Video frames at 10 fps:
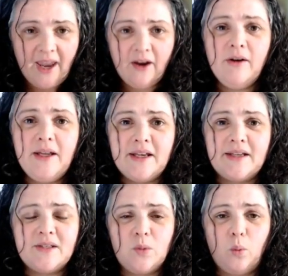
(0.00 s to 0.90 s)

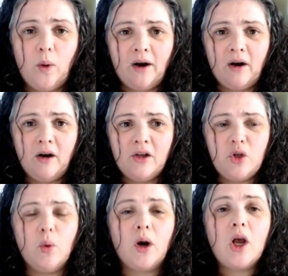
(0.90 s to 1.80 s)
areas where
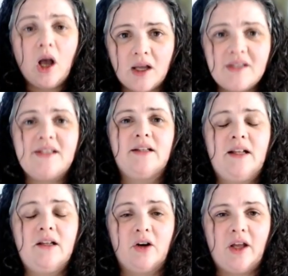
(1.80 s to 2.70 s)
you are
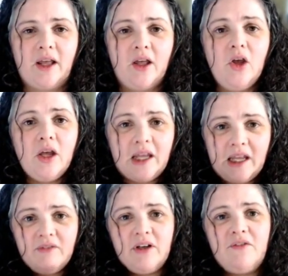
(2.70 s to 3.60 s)
constantly learning.
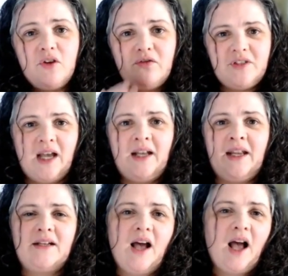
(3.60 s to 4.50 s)
Even if you've
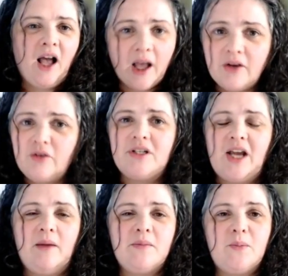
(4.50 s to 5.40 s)
done it 100
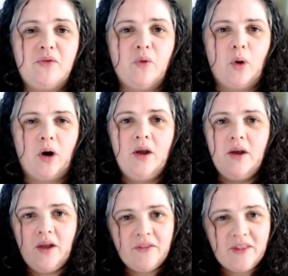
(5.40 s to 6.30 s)
times before,
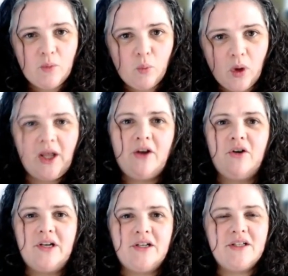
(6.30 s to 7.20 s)
the
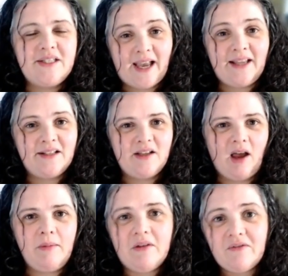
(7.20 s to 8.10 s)
102nd
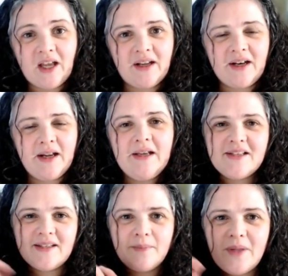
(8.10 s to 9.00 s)
time you've done it,
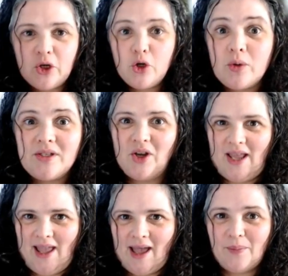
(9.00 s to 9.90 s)
something new is
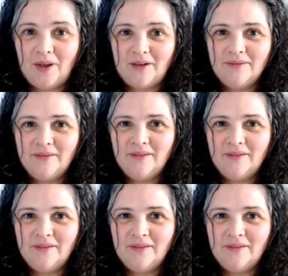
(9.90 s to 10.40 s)
going to happen.